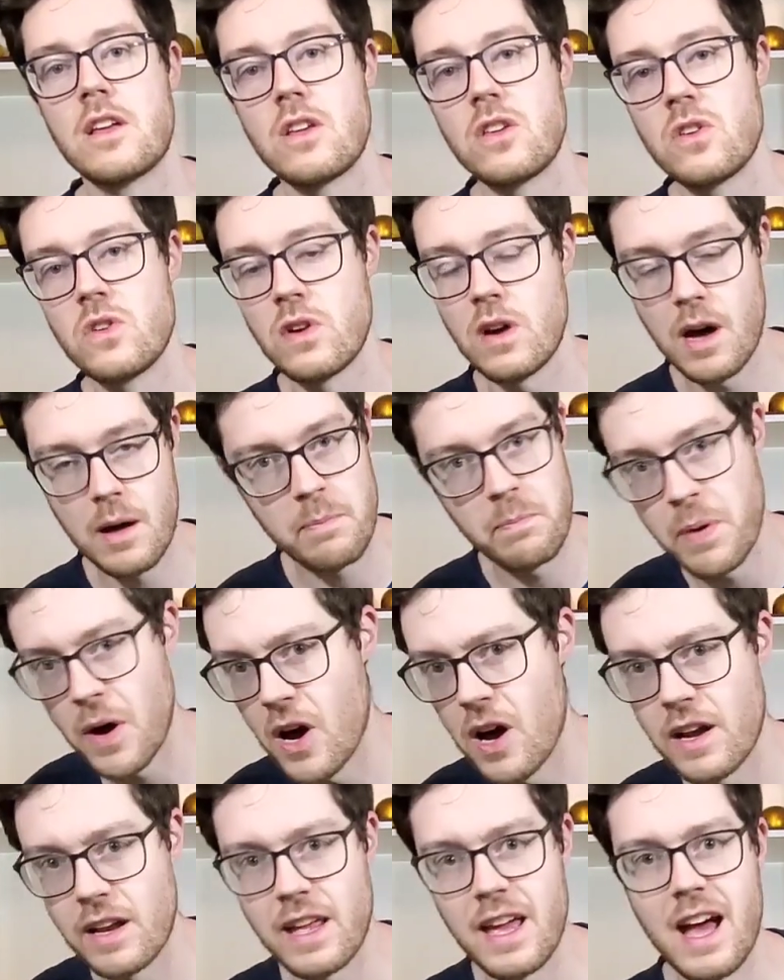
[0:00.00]
You got
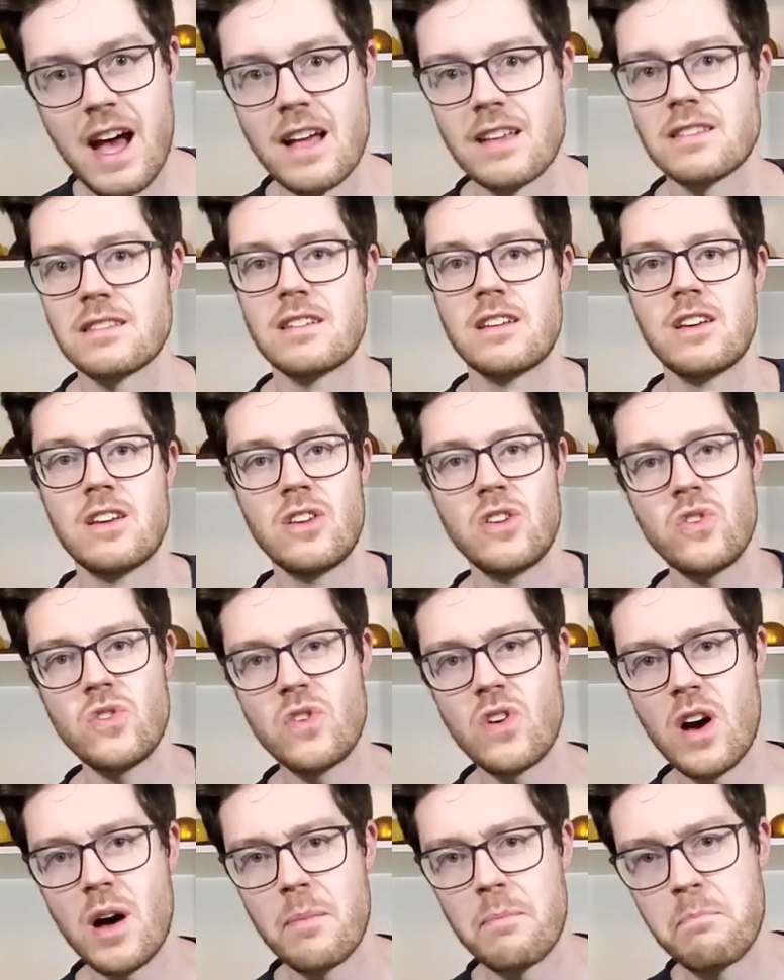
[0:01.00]
podcasts, you
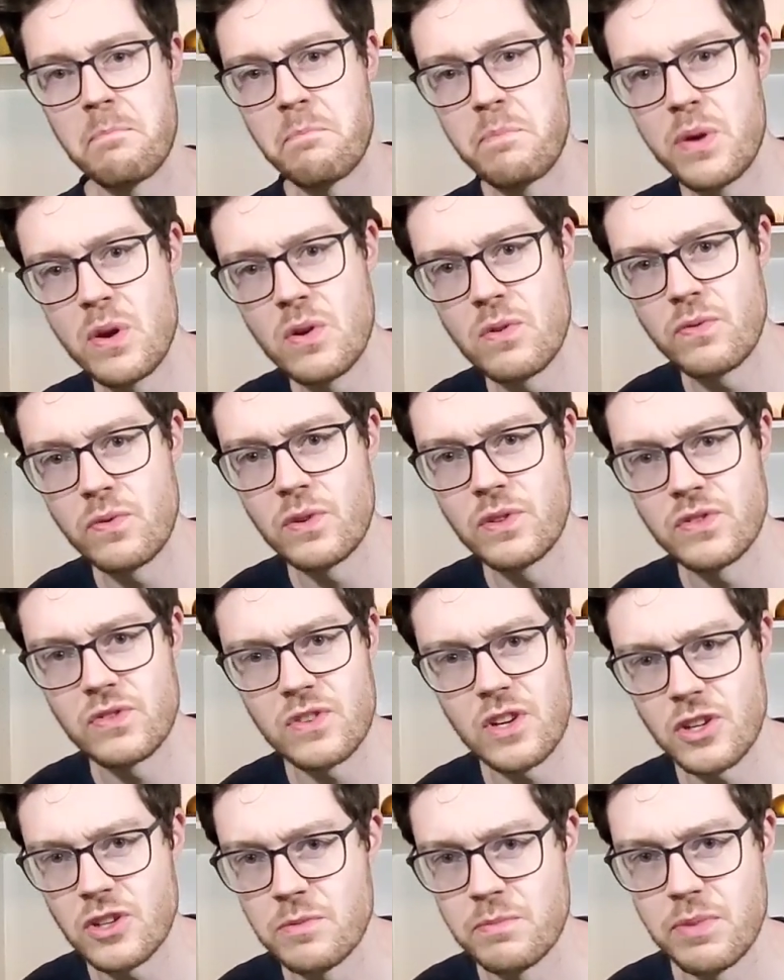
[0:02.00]
got beautiful
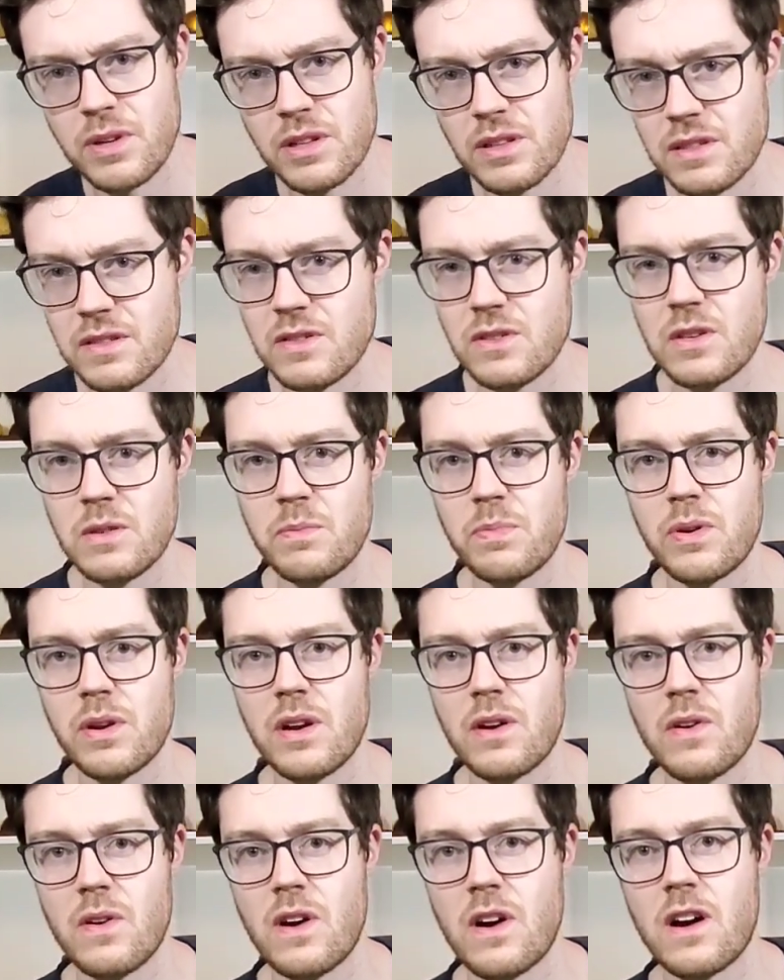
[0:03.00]
instruction booklets you can put
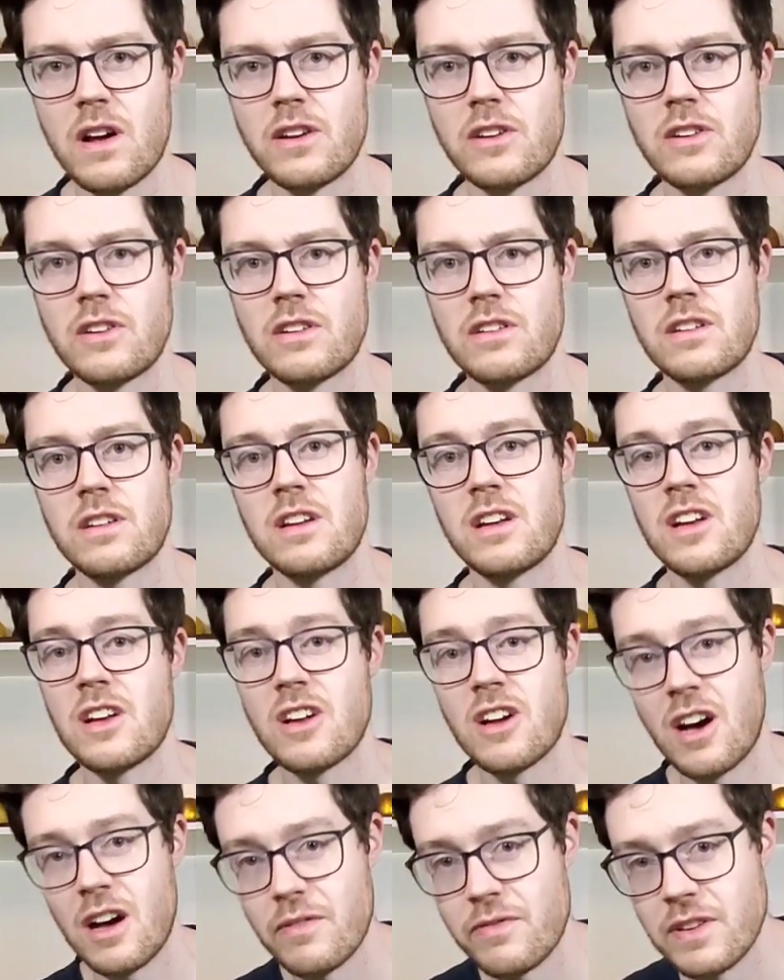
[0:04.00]
out on your
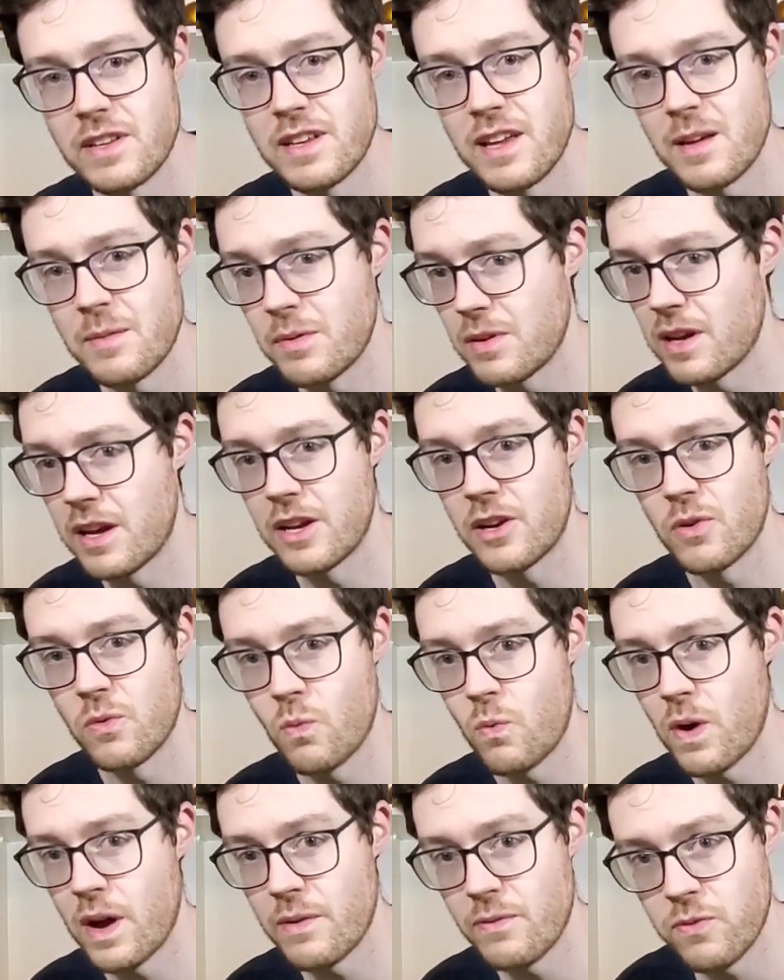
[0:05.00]
coffee table and your
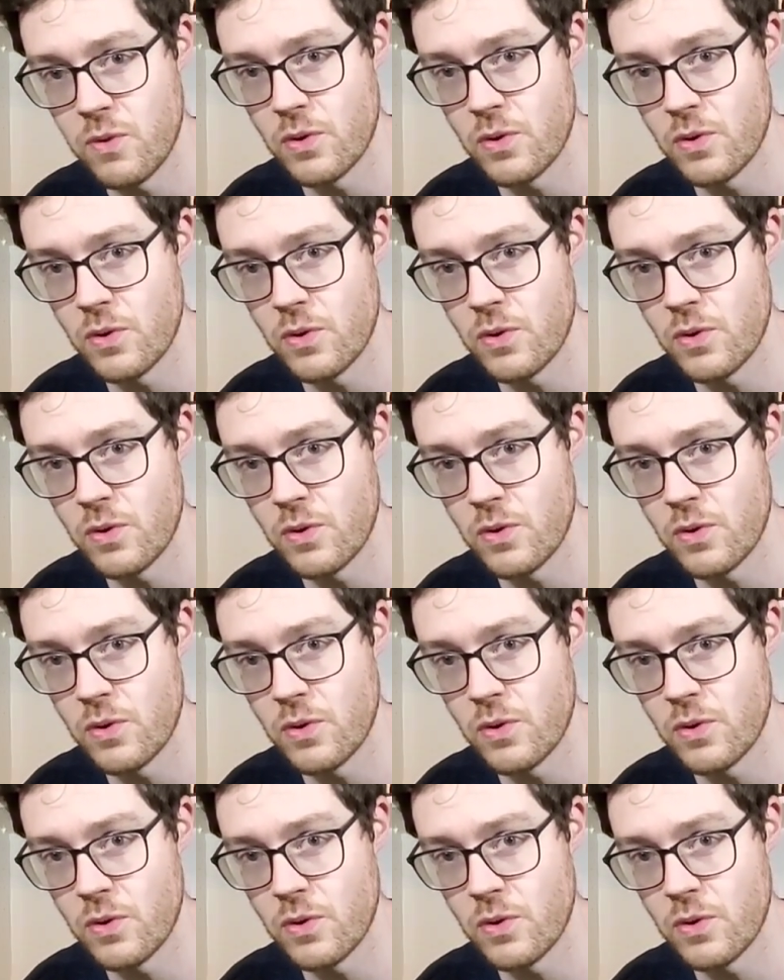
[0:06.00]
wife